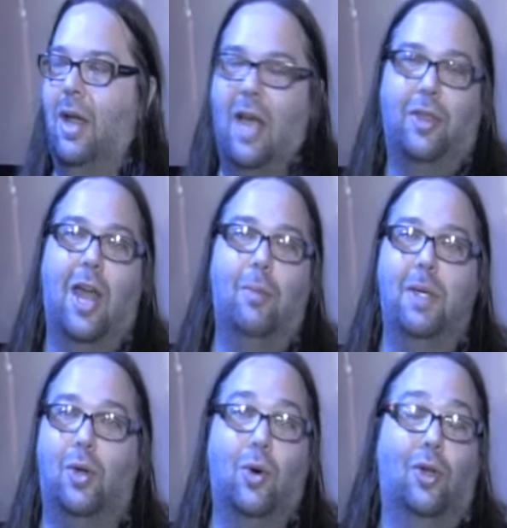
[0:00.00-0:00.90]
I thought it'd be
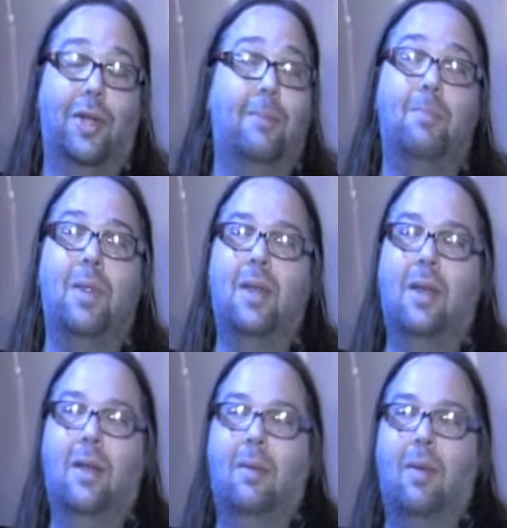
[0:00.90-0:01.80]
cool
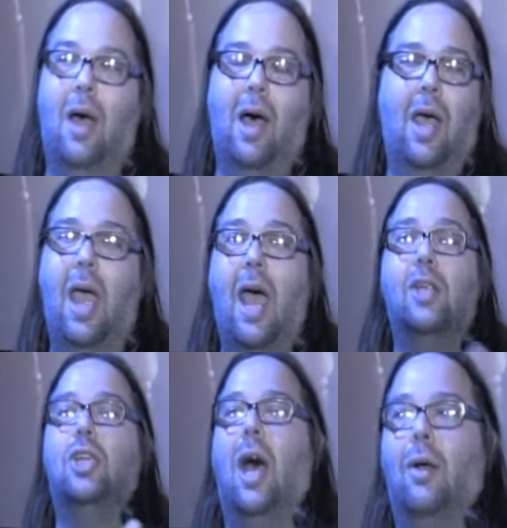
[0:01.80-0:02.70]
to uh,
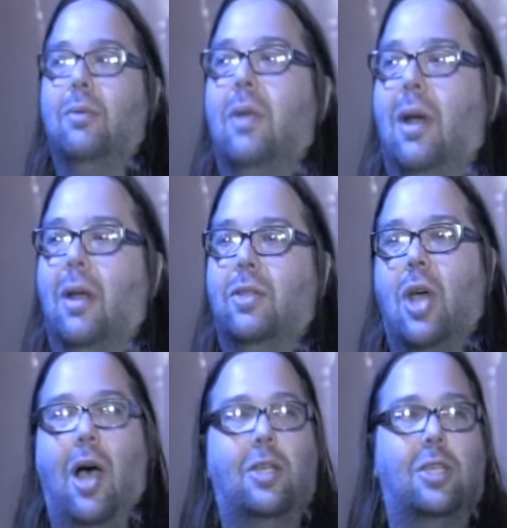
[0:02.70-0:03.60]
hash out, uh,
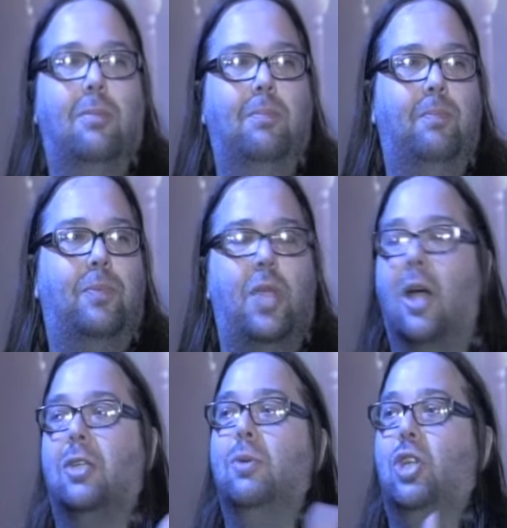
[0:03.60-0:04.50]
talk some
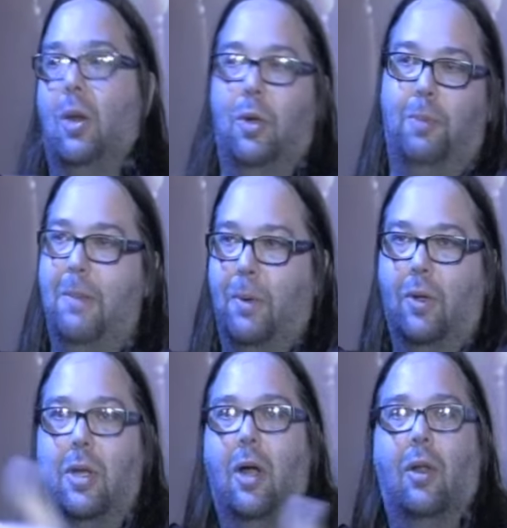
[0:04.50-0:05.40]
talk some shit with people.
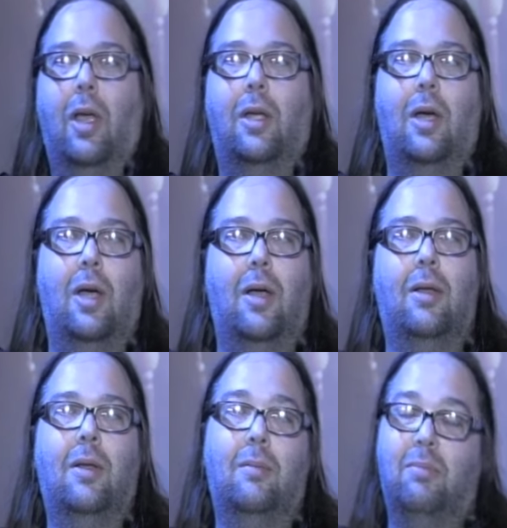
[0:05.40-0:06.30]
You know, like uh,
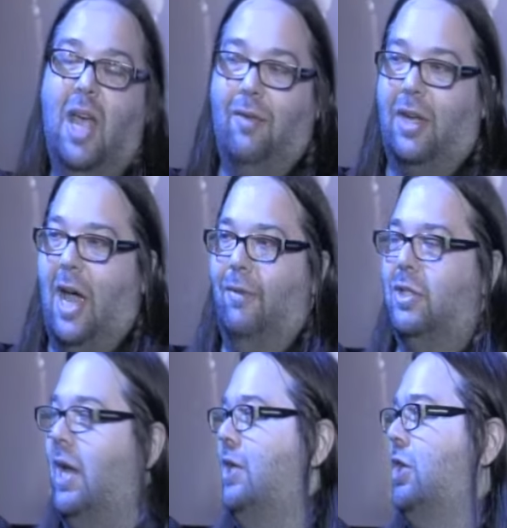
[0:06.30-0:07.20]
have a
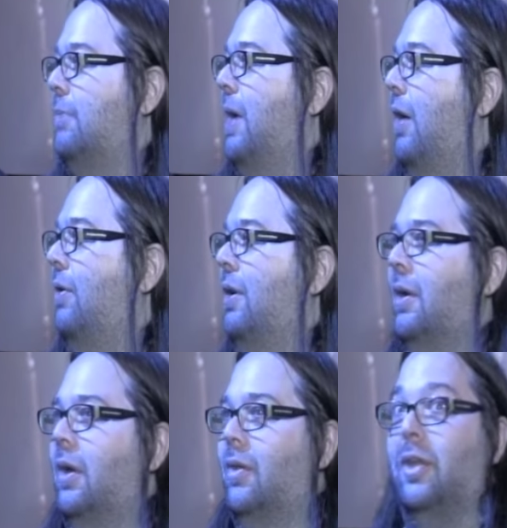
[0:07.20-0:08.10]
conversation
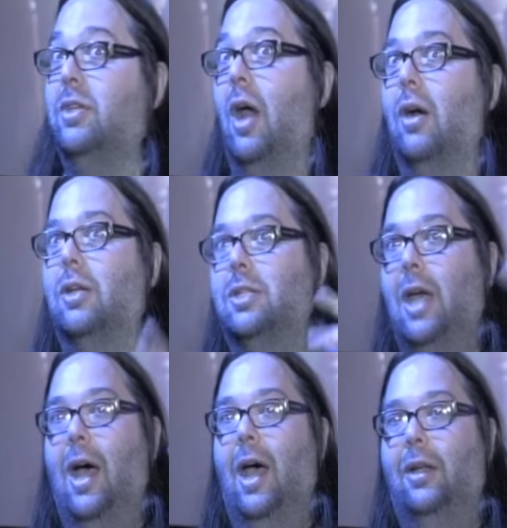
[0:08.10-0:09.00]
about the dark
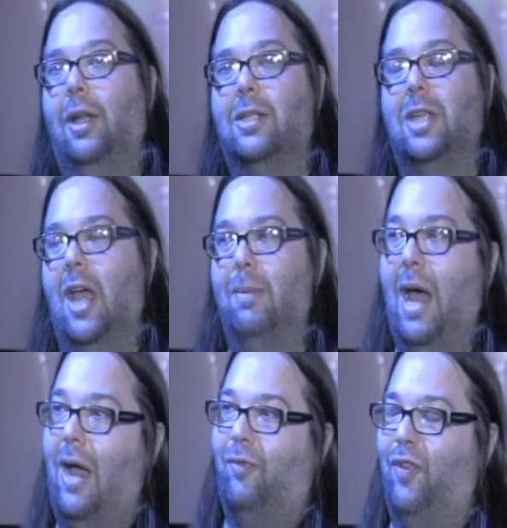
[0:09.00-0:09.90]
side, let's say. But
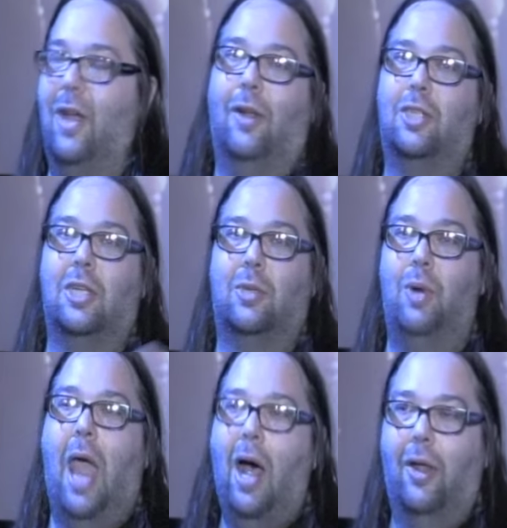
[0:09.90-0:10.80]
I feel it's just
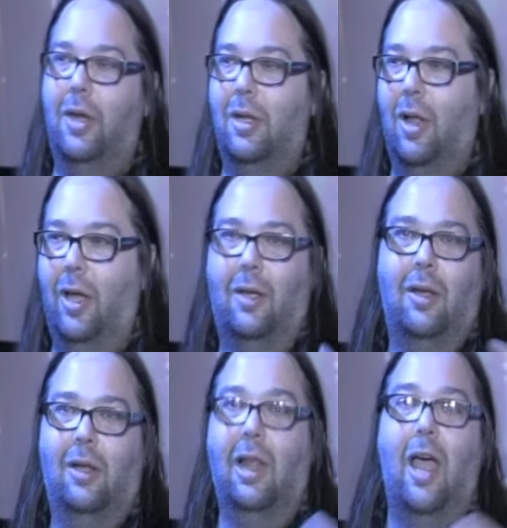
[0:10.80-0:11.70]
reality, like
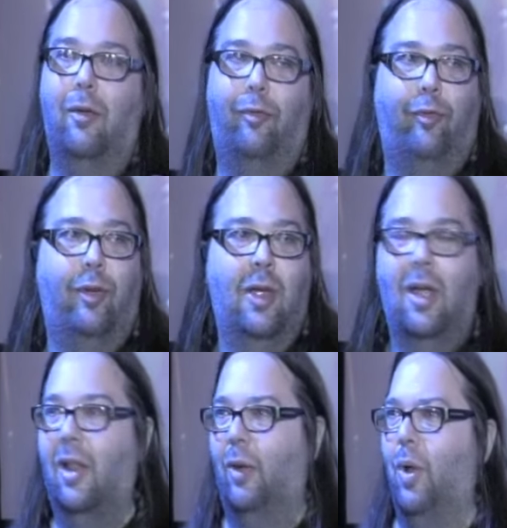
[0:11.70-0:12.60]
life.
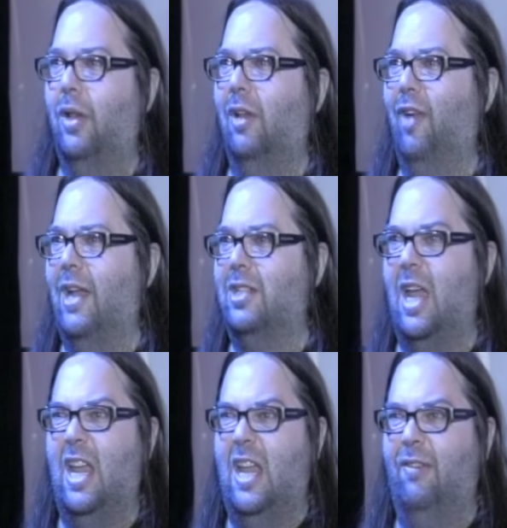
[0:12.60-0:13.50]
Like what did LaVey say?
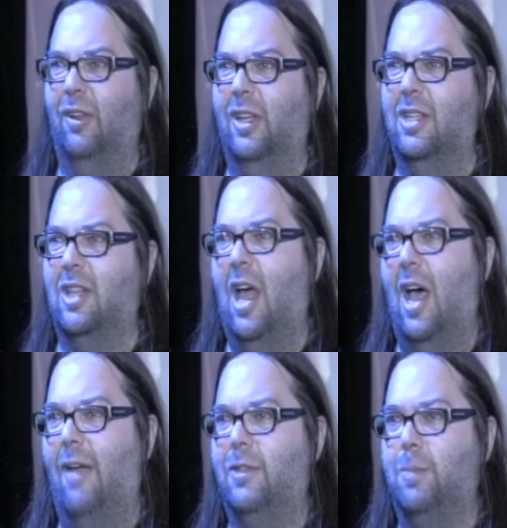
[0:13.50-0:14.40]
Evil is
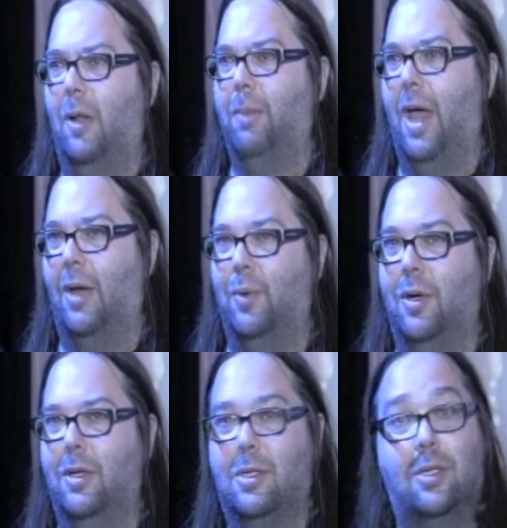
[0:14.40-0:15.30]
live spelled
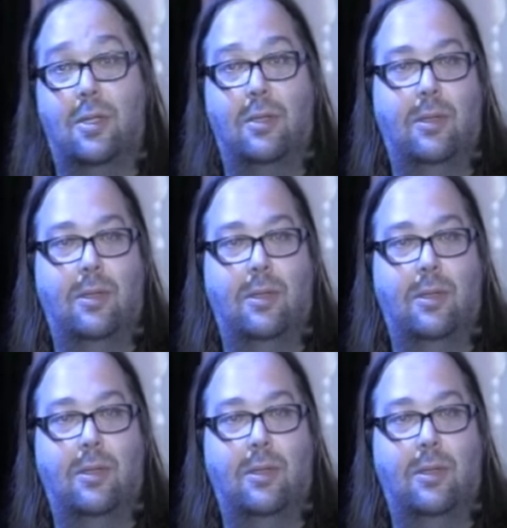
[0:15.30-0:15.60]
backwards.